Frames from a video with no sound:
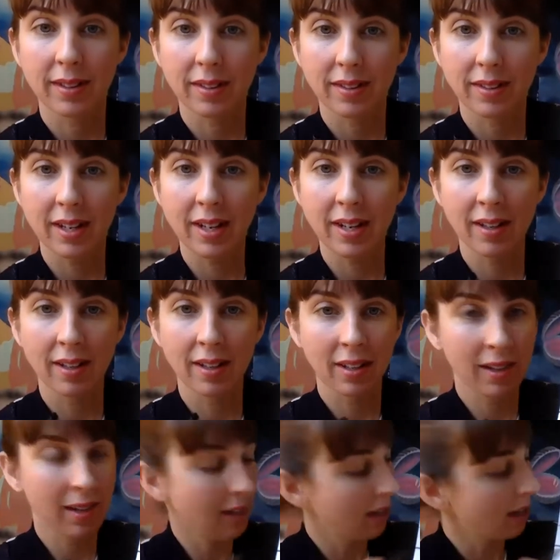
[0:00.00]
See?
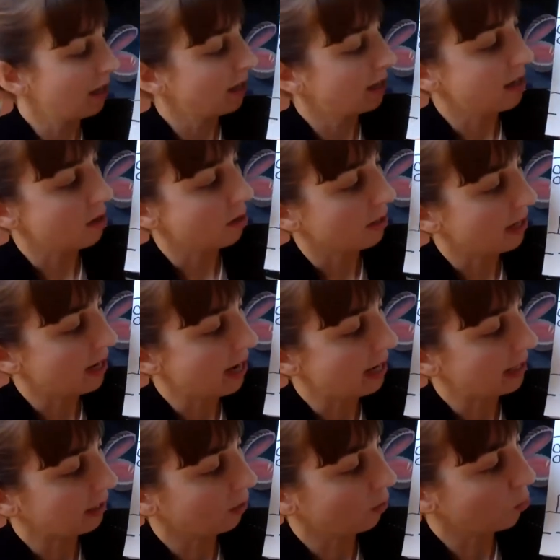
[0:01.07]
Then you can
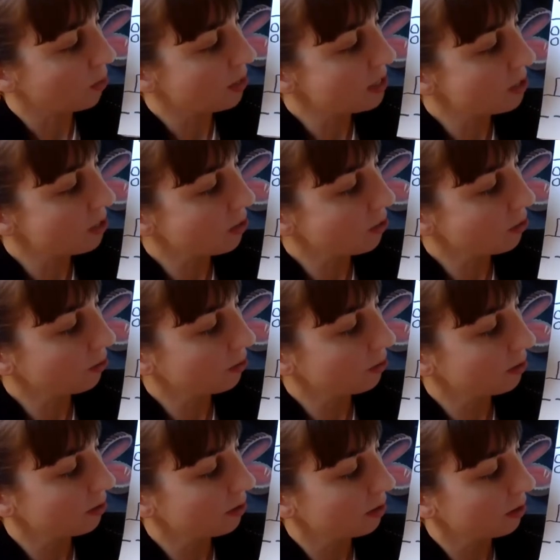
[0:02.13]
add little windows.